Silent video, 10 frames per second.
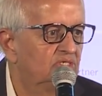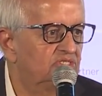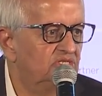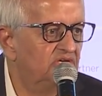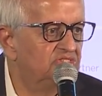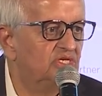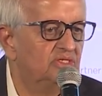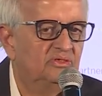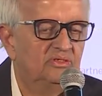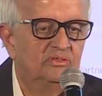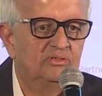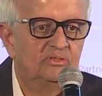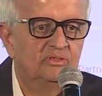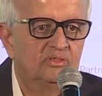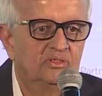It's easy
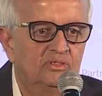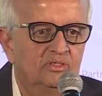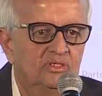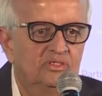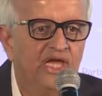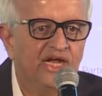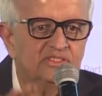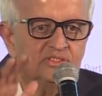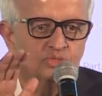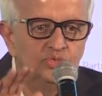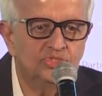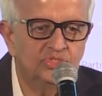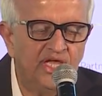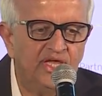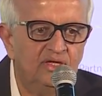that you
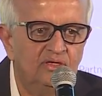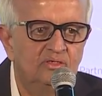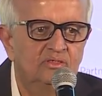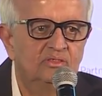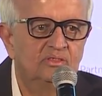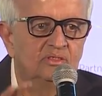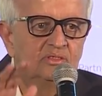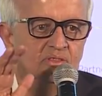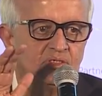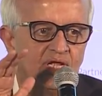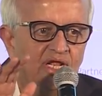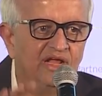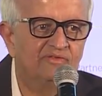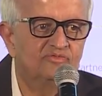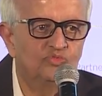stay
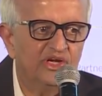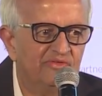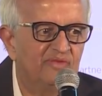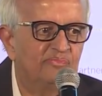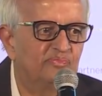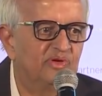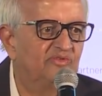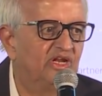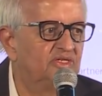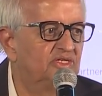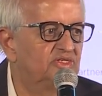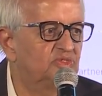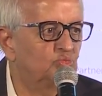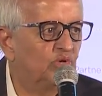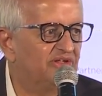have whatever
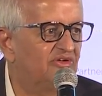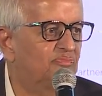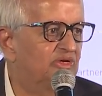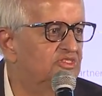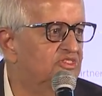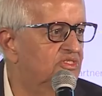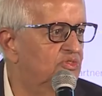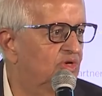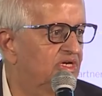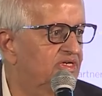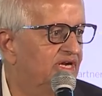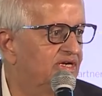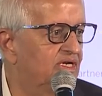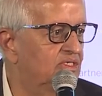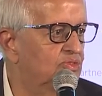privileges, whatever pension you are
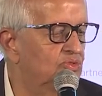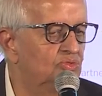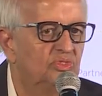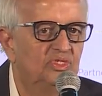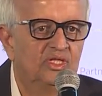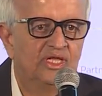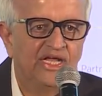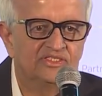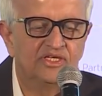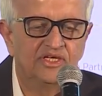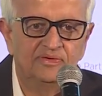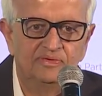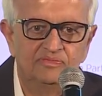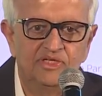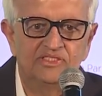entitled to as, a,
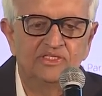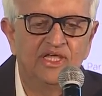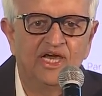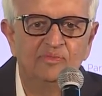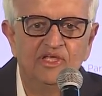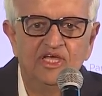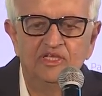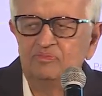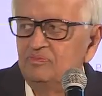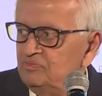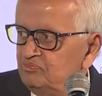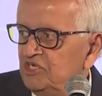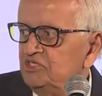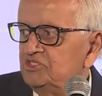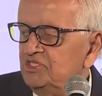as an RBI
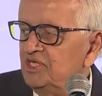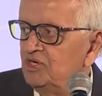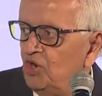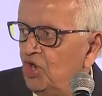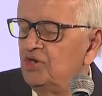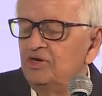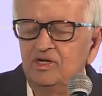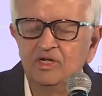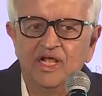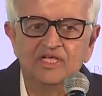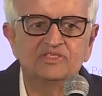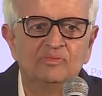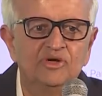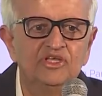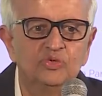pensioner or as
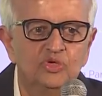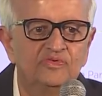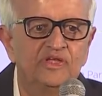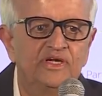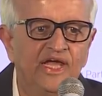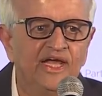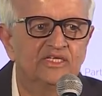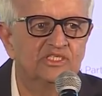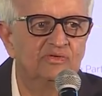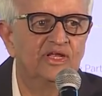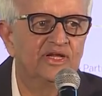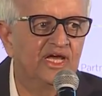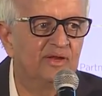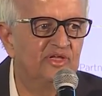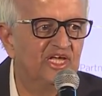somebody who if he retires, he will get
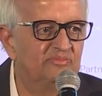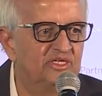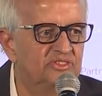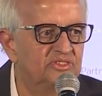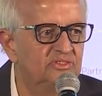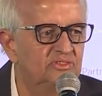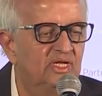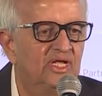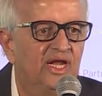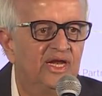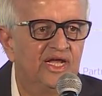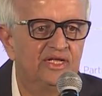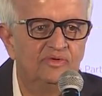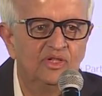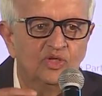RBI pension. And
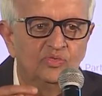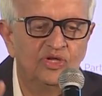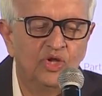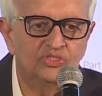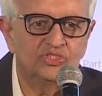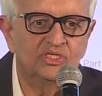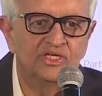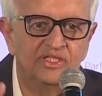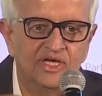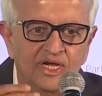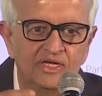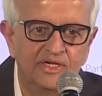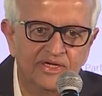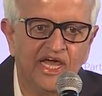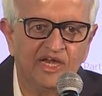I we launched an early
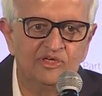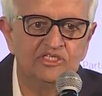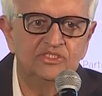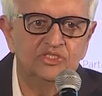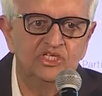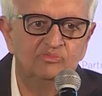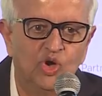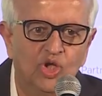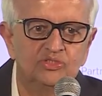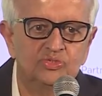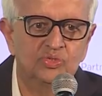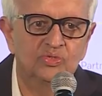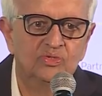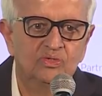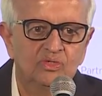retirement scheme also,
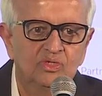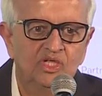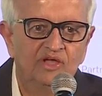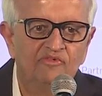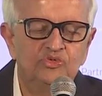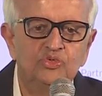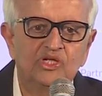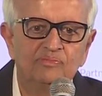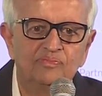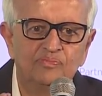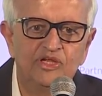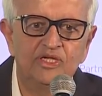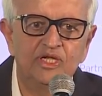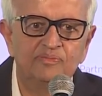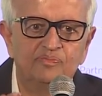which would
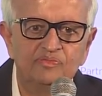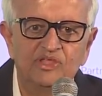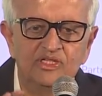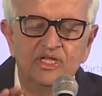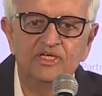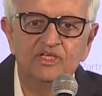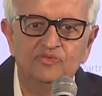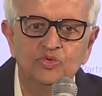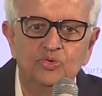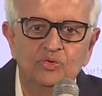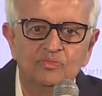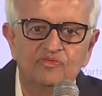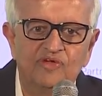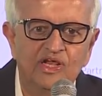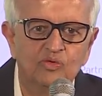completely, that, that if you
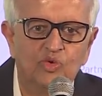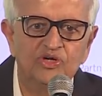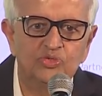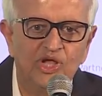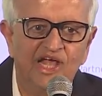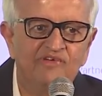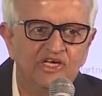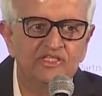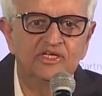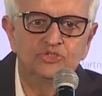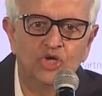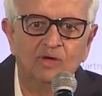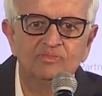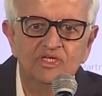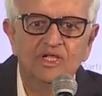find, want to have another
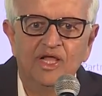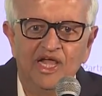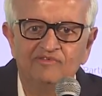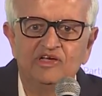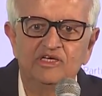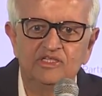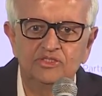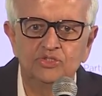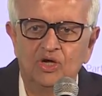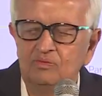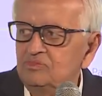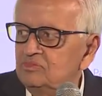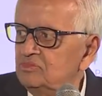job, have another job,